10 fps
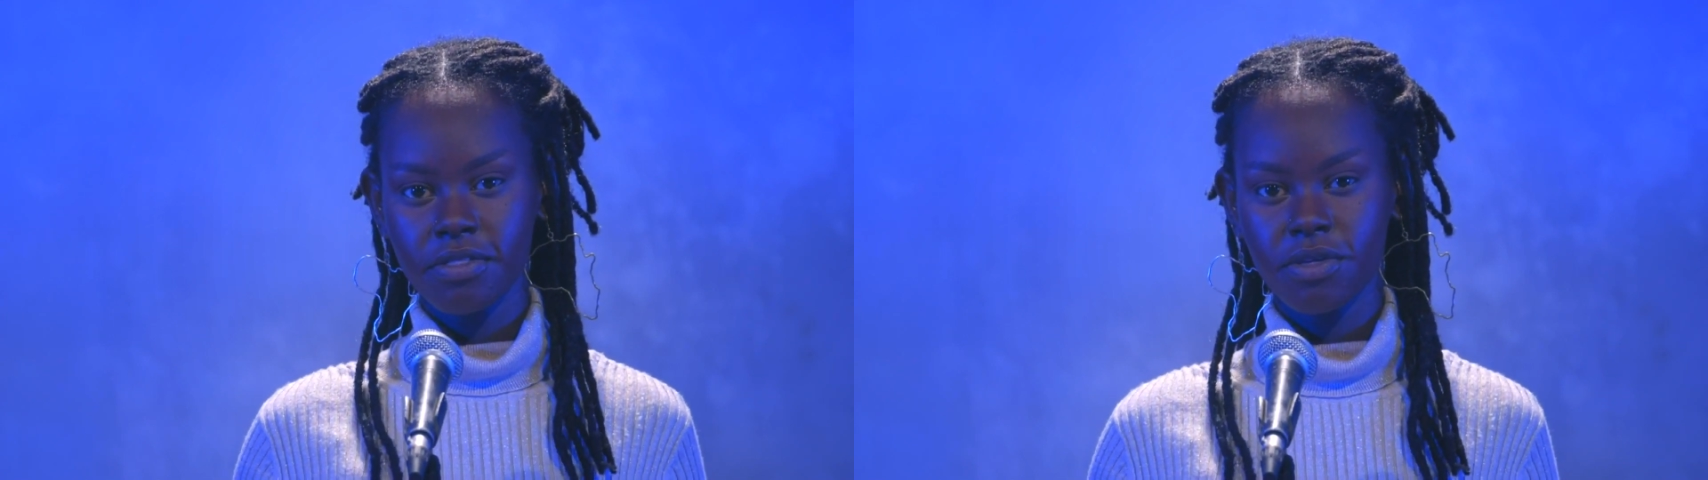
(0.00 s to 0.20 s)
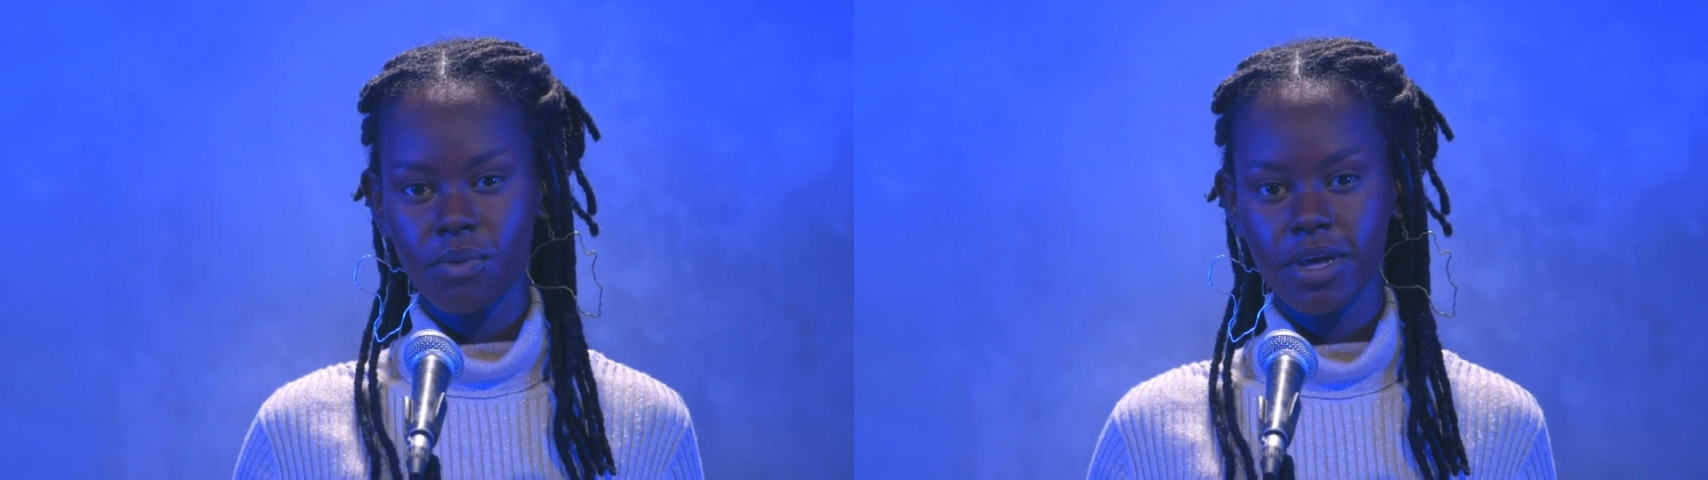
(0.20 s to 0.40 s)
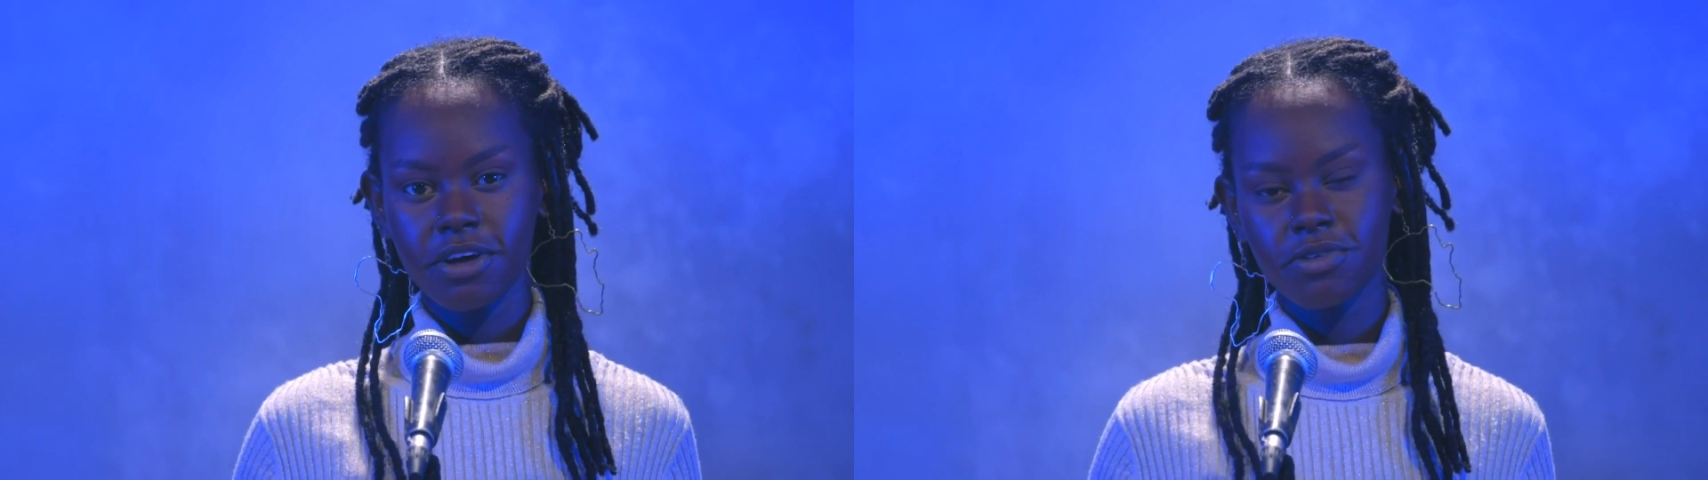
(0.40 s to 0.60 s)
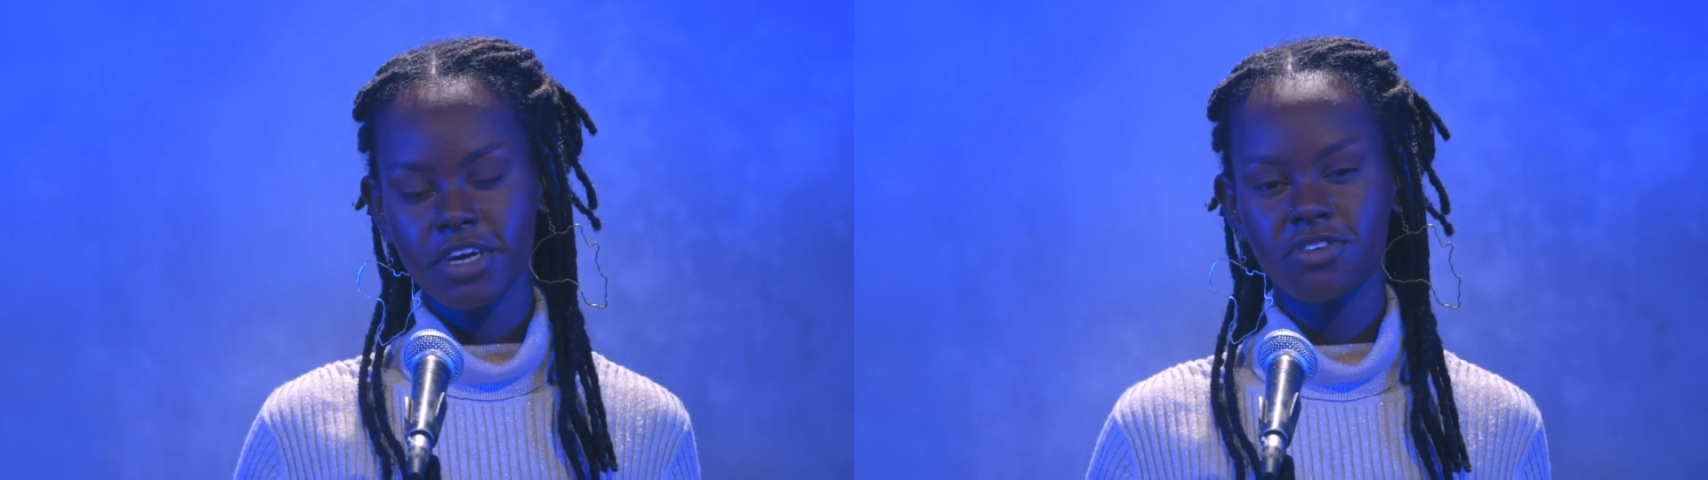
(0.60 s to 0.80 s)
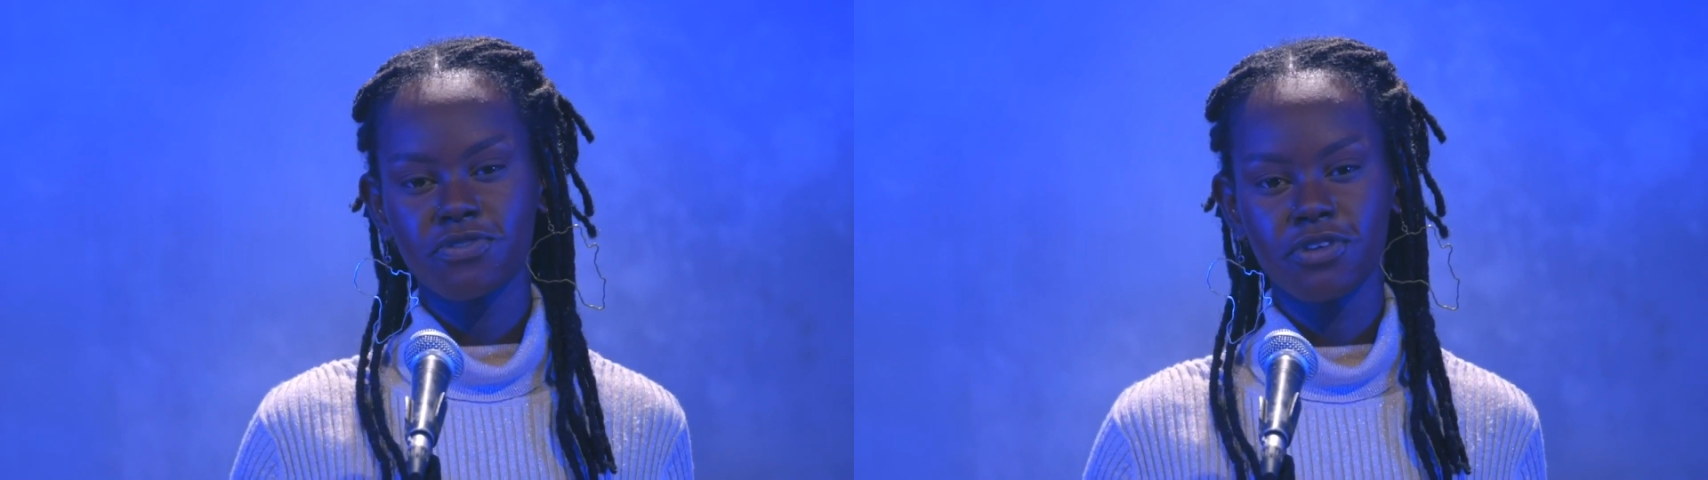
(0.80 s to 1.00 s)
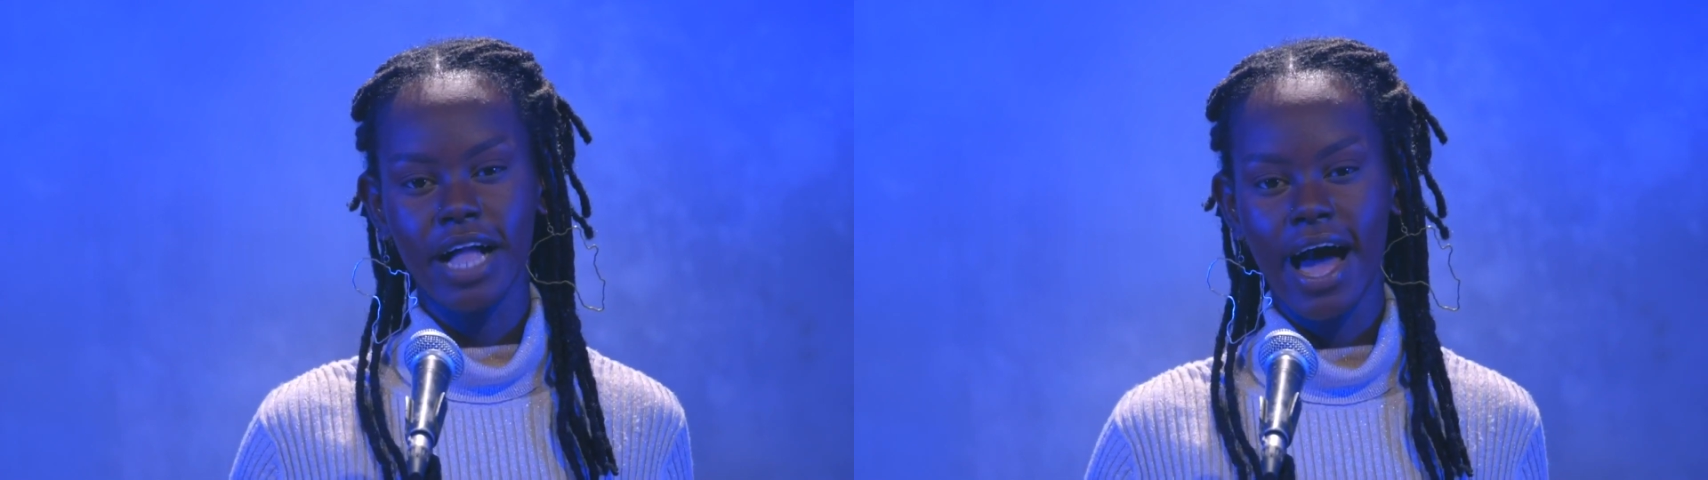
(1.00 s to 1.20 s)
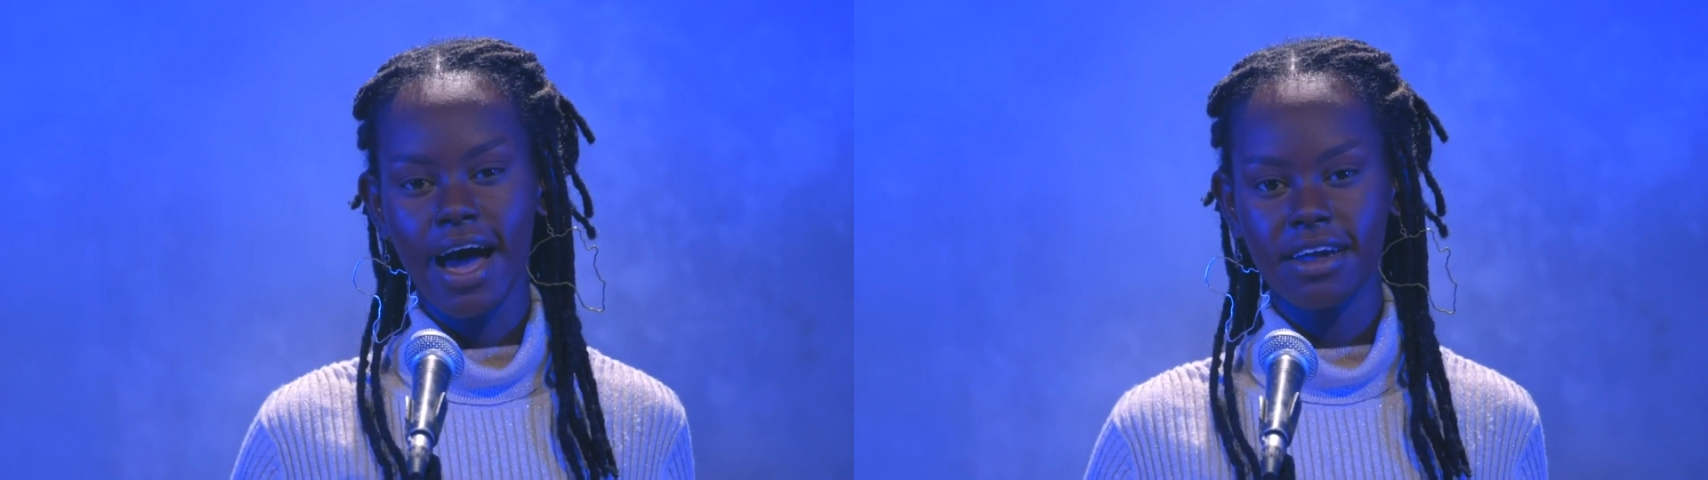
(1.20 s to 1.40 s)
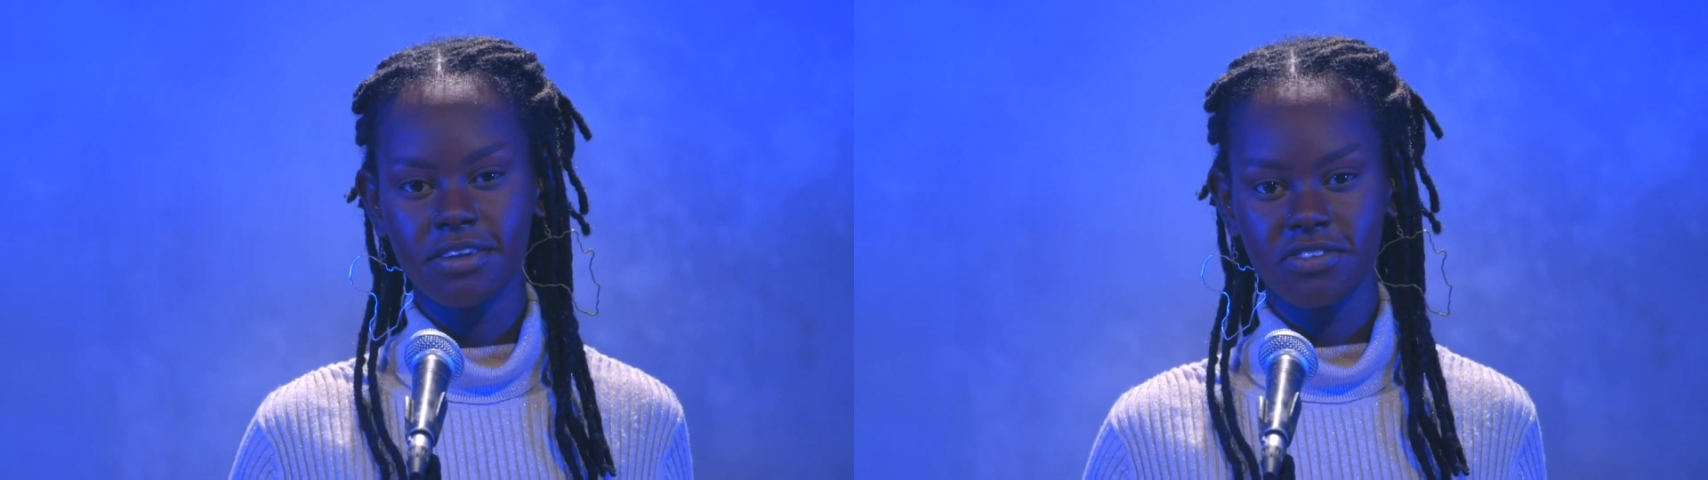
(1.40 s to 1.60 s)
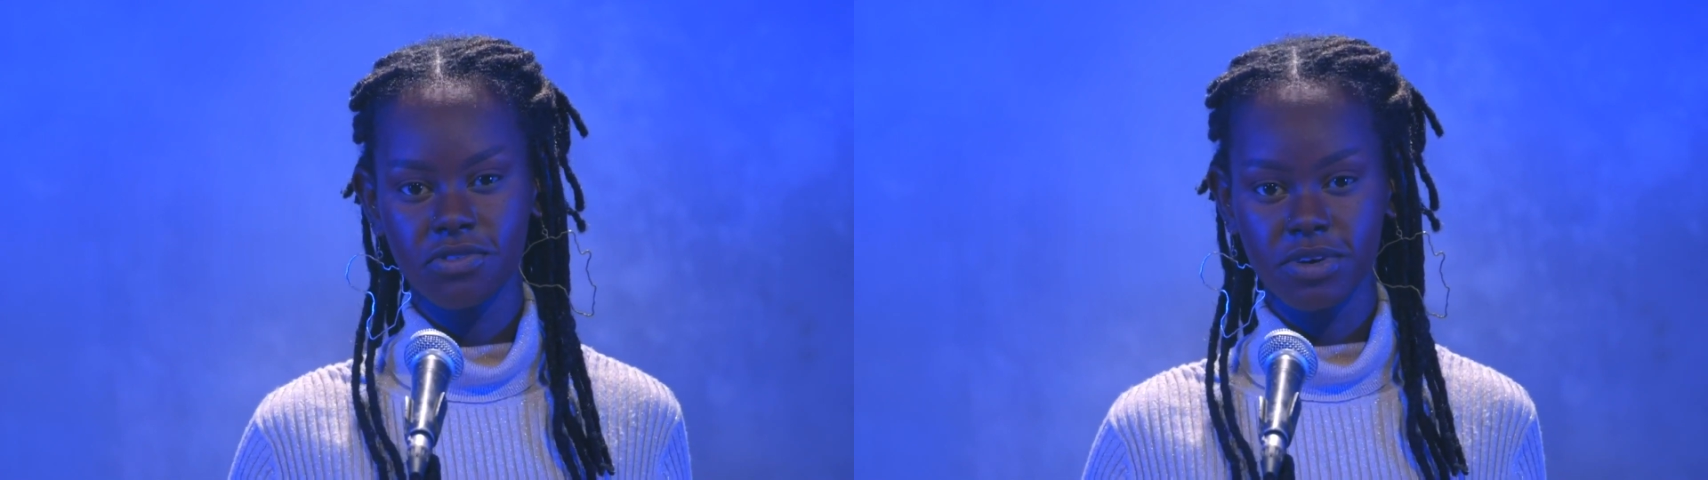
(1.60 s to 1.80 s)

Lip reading: the way grateful hands